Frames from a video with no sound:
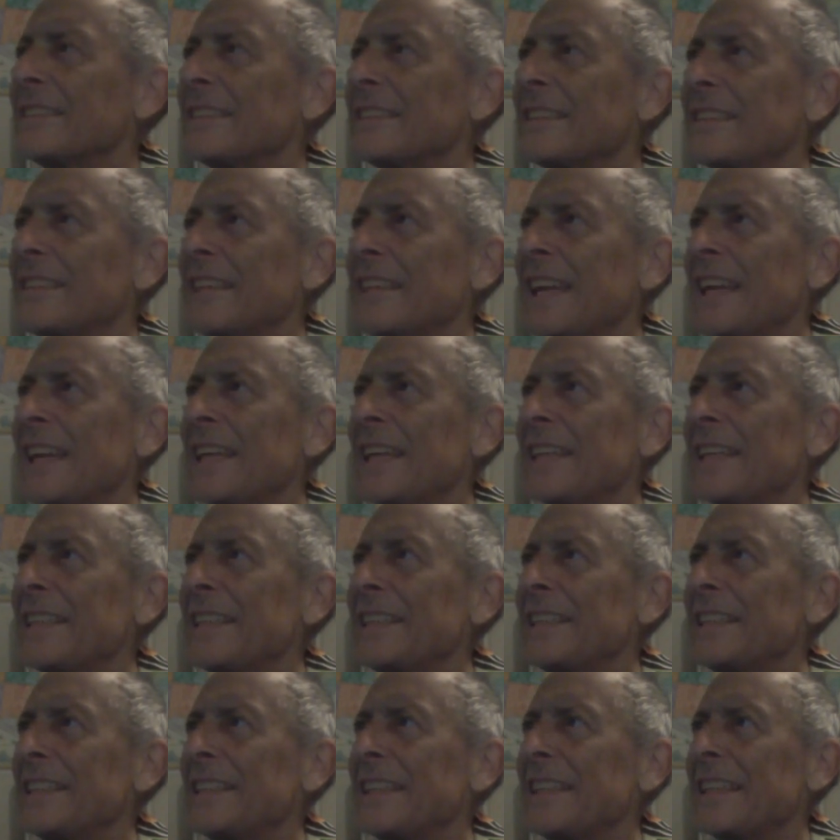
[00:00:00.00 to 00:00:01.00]

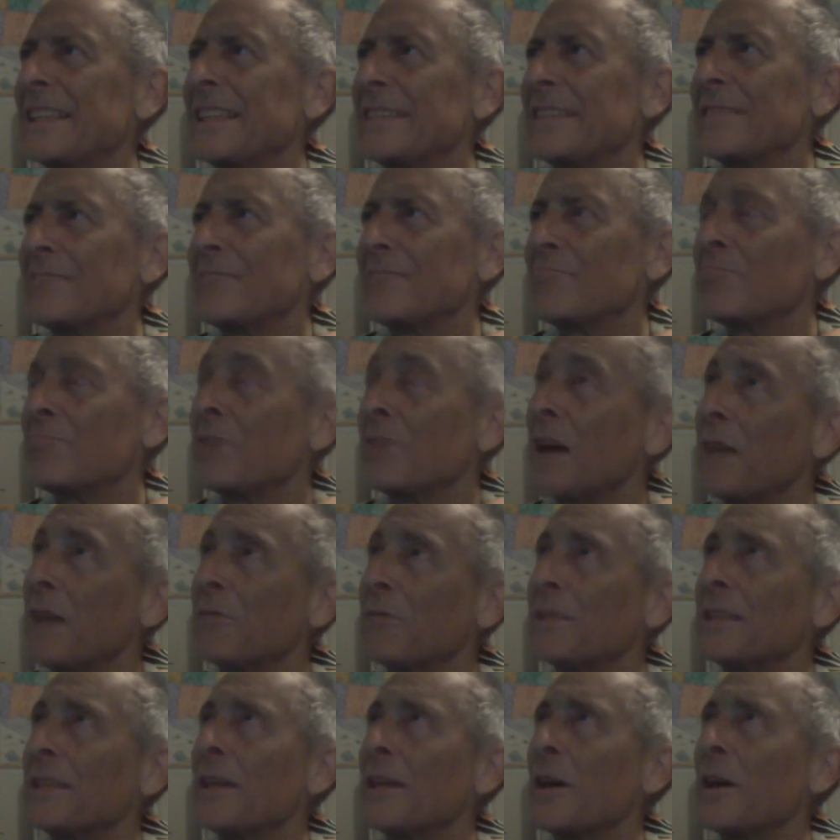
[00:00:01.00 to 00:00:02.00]
they
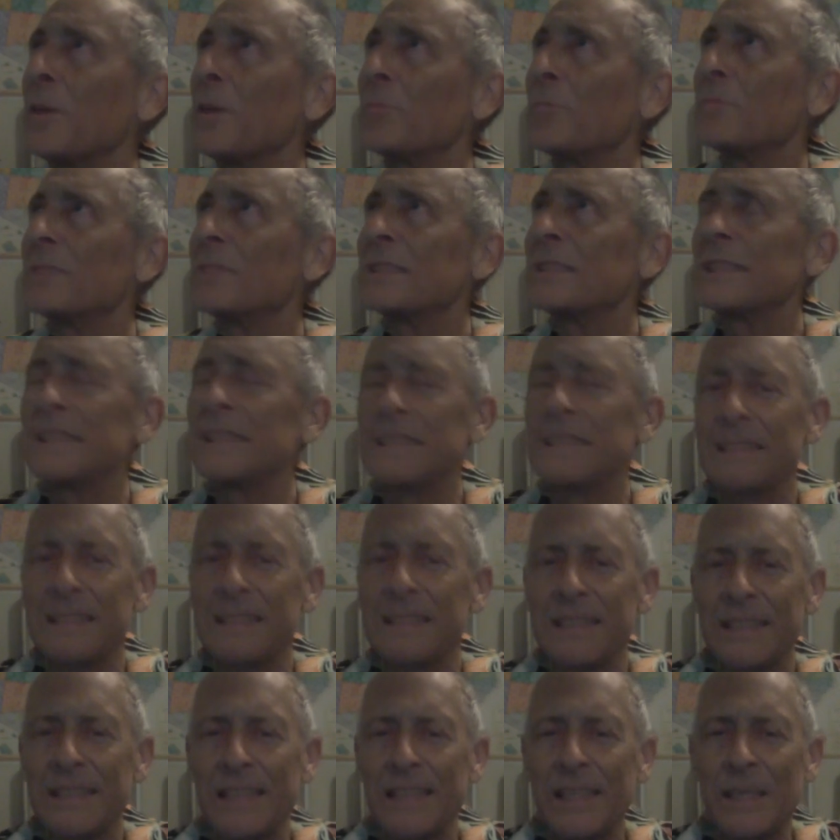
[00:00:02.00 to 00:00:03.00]
probably helped
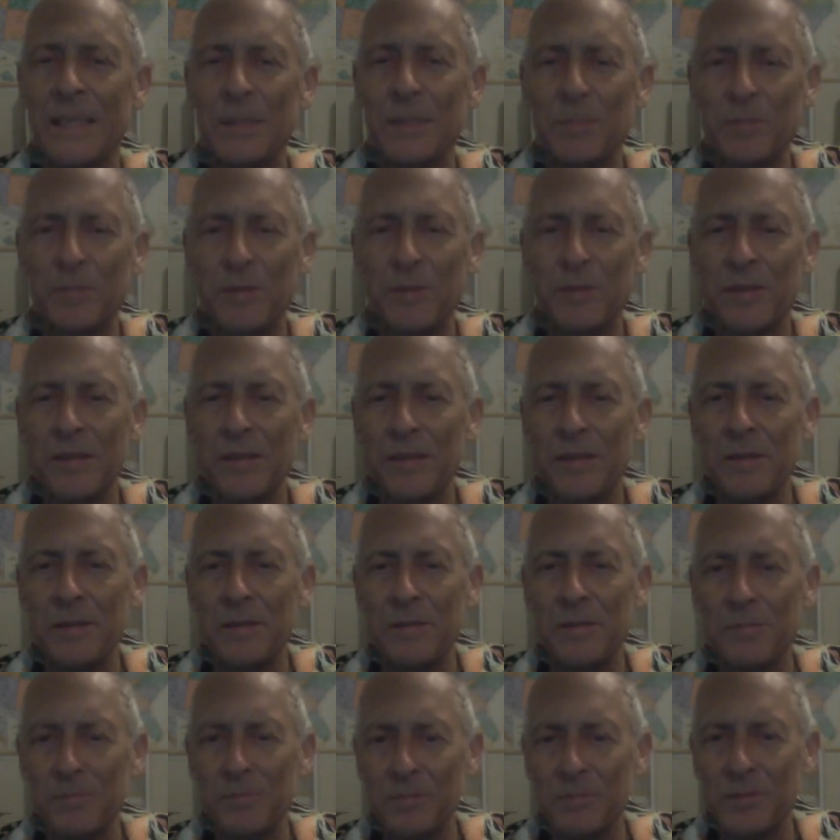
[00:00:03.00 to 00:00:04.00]
keep
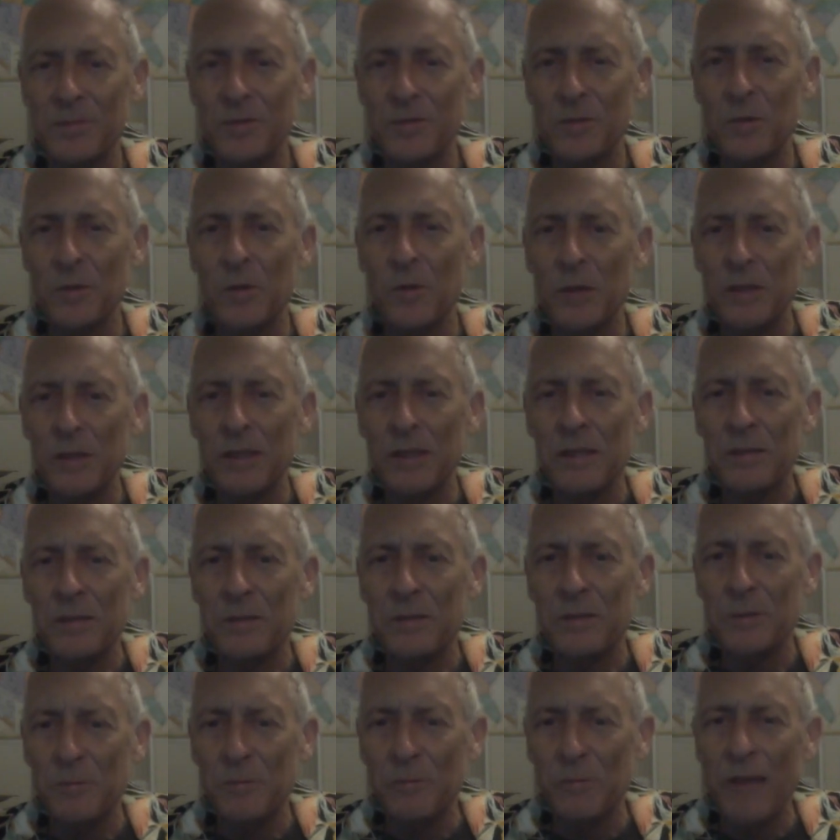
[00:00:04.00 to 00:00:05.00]
the story
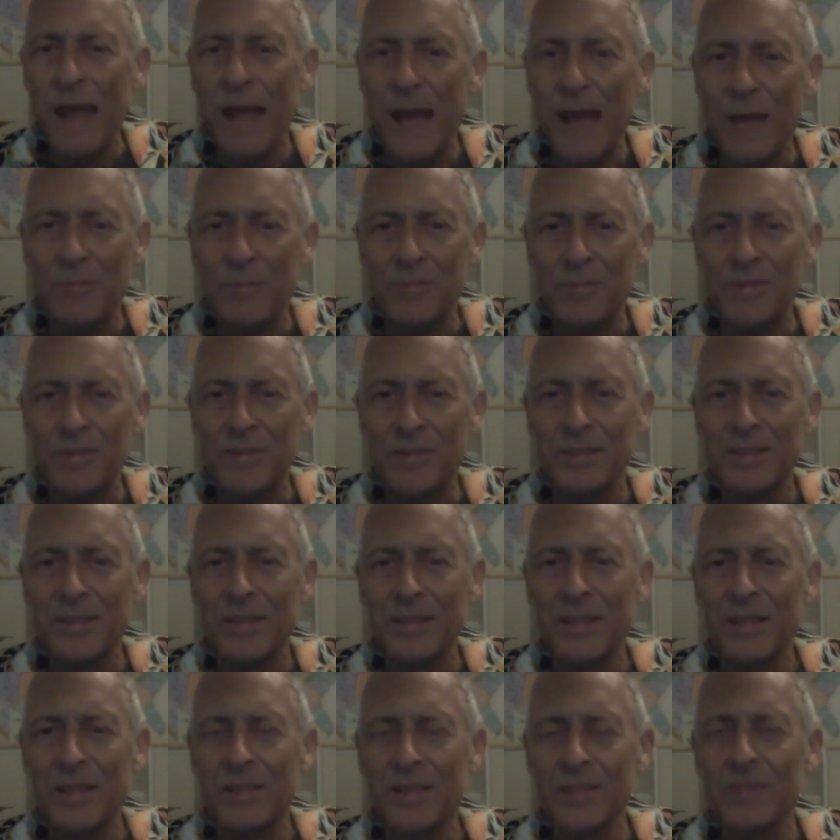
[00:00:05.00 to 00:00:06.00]
under wraps
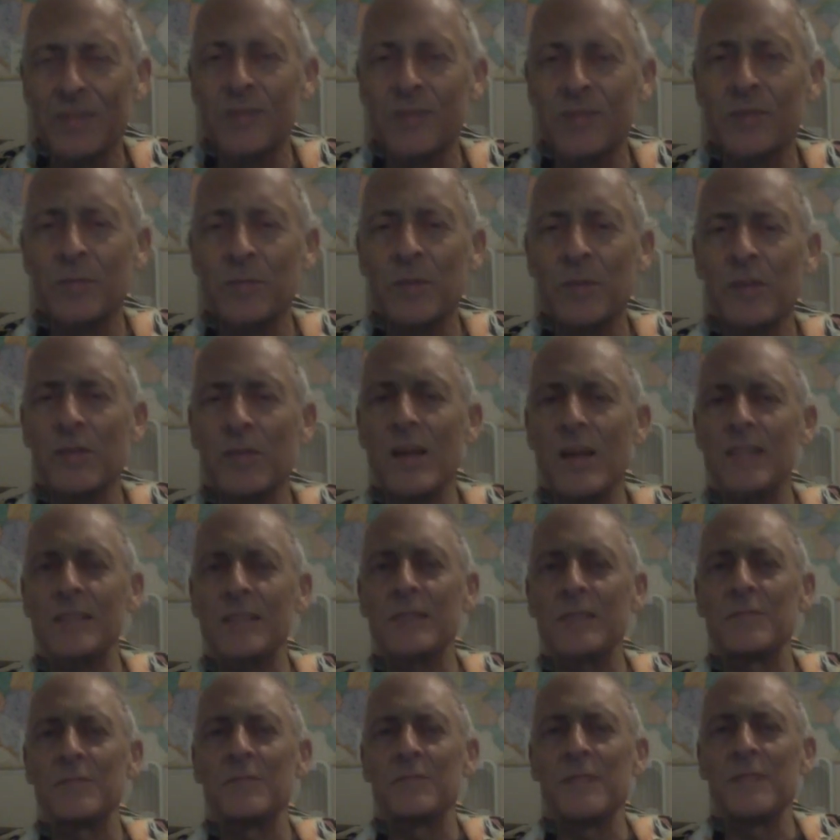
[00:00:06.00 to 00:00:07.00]
because there's been
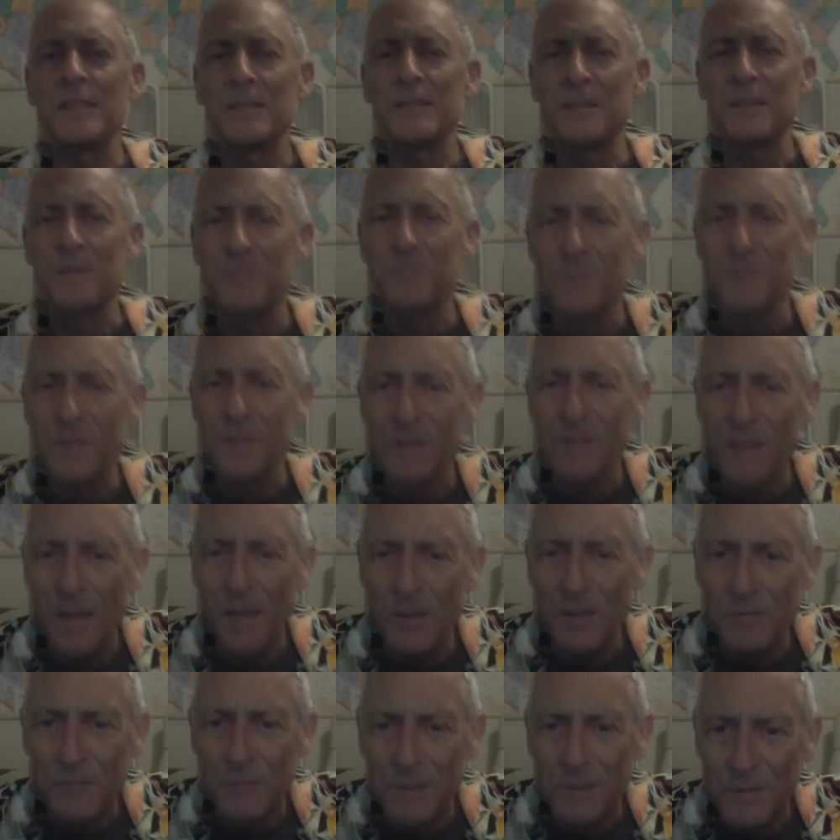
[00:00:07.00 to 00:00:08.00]
lots of victims,
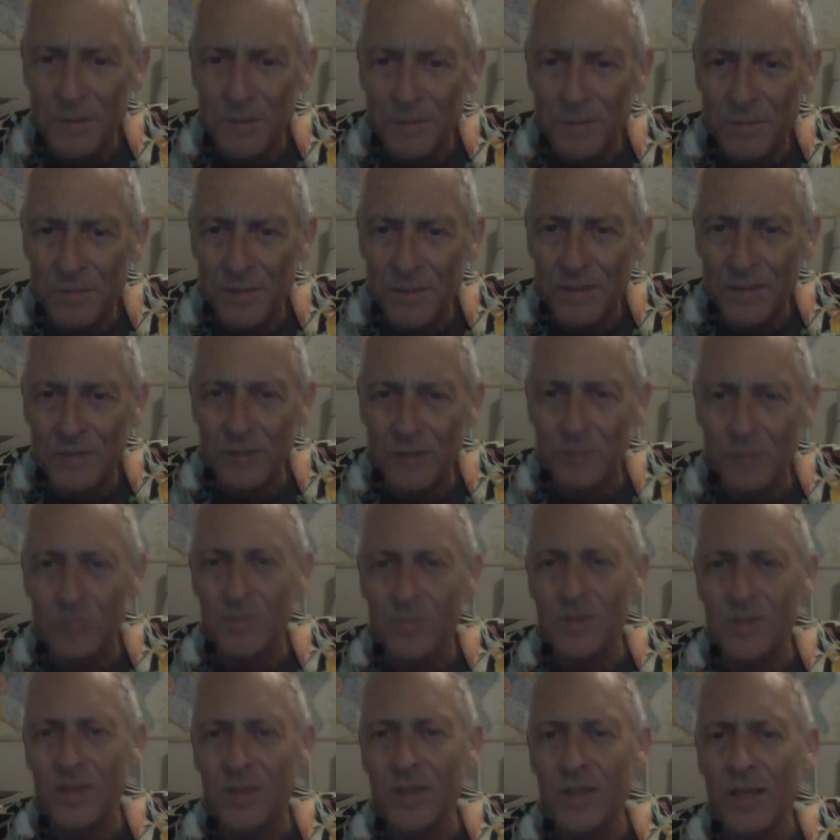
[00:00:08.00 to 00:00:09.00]
hundreds of
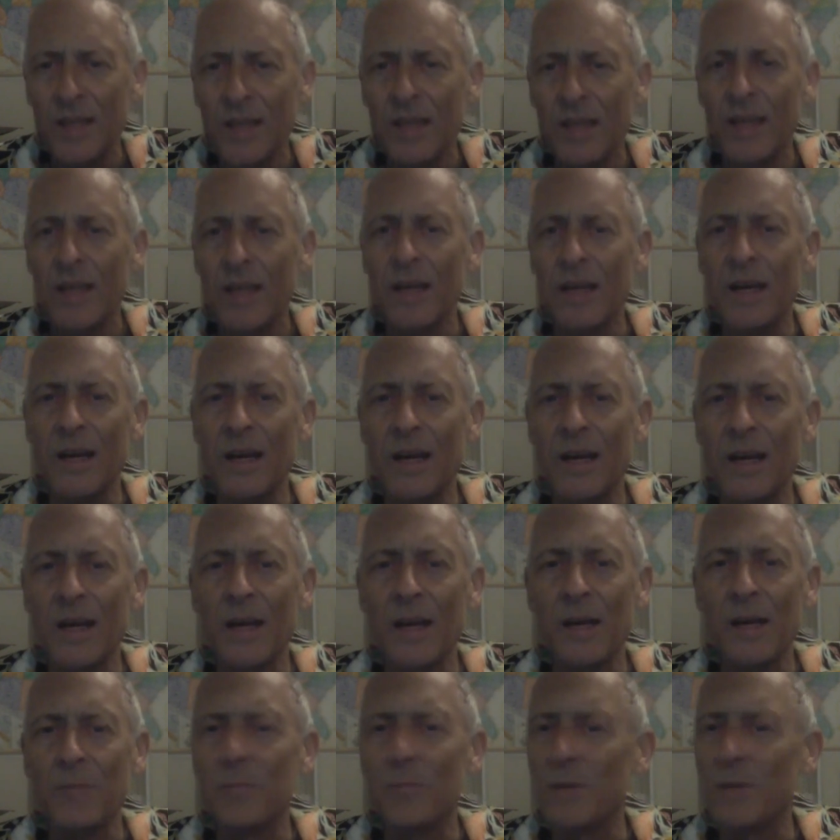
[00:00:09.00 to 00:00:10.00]
victims,
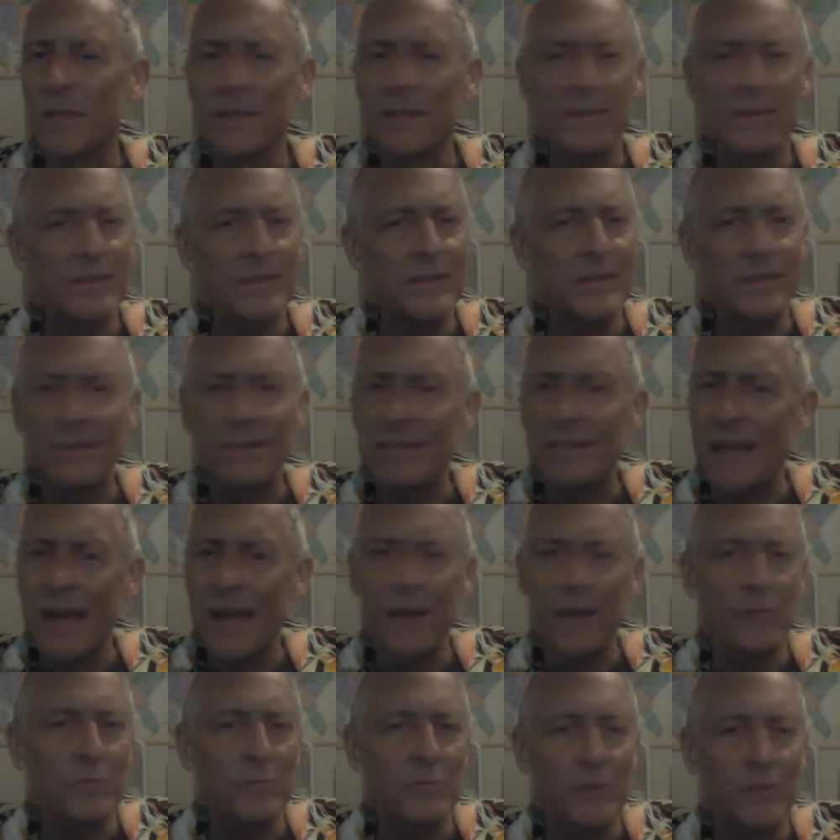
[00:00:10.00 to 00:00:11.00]
but it's just
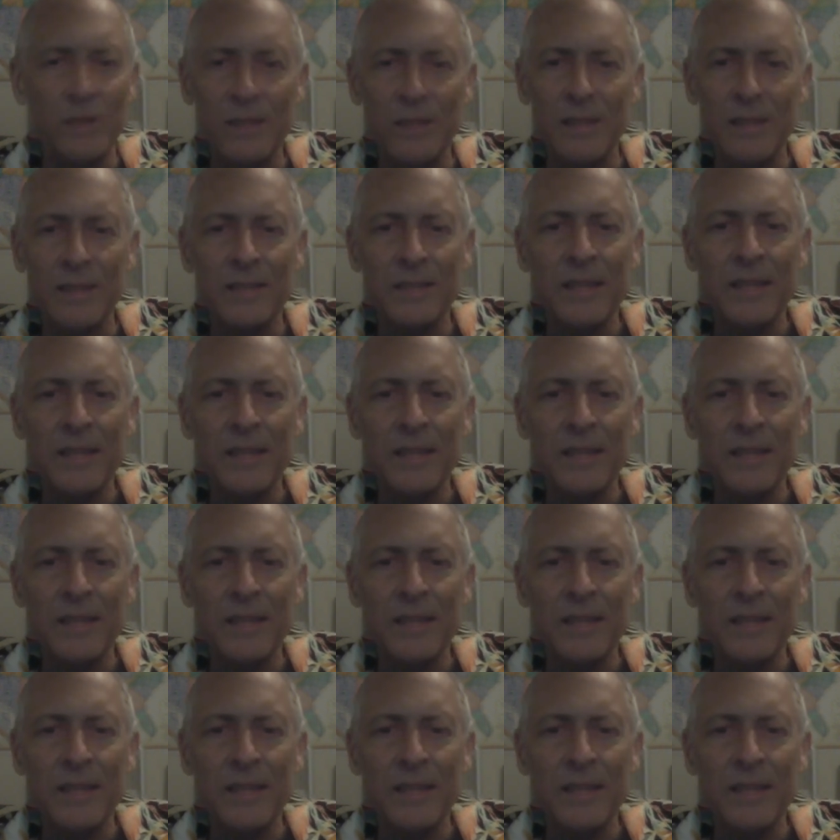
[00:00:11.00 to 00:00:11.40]
downplayed.